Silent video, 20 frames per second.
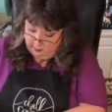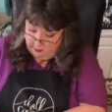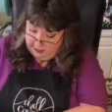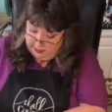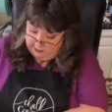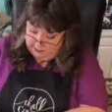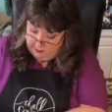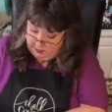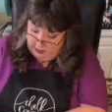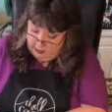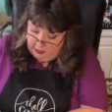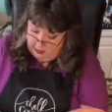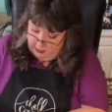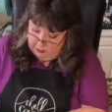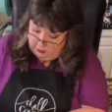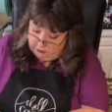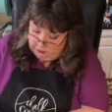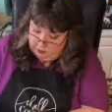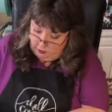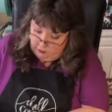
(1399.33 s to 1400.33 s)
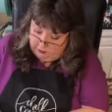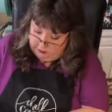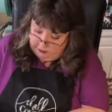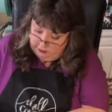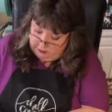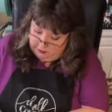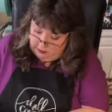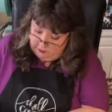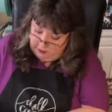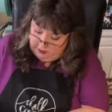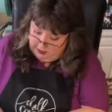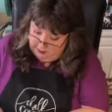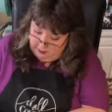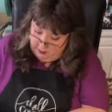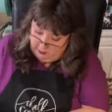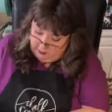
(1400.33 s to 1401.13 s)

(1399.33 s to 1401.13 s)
wipe. You don't want to use a baby